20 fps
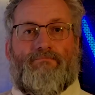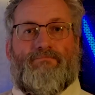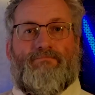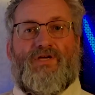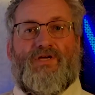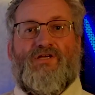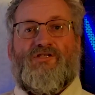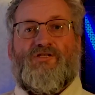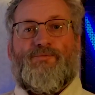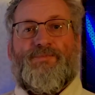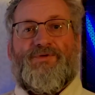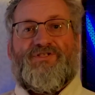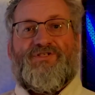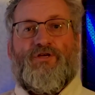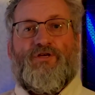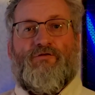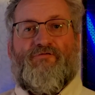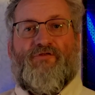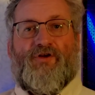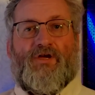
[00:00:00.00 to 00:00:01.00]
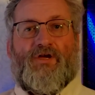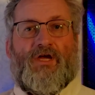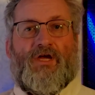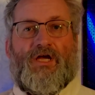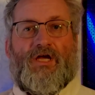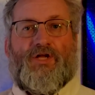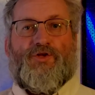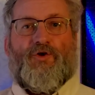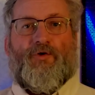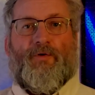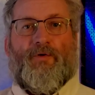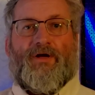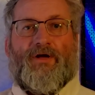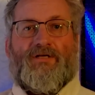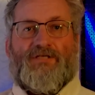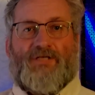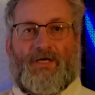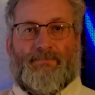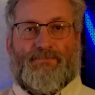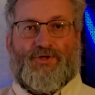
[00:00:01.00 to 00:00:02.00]
Be specific in your
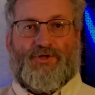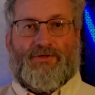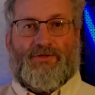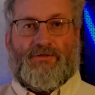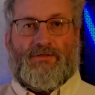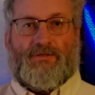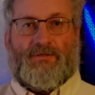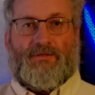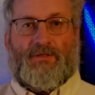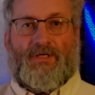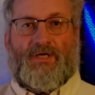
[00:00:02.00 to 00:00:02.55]
exceptions.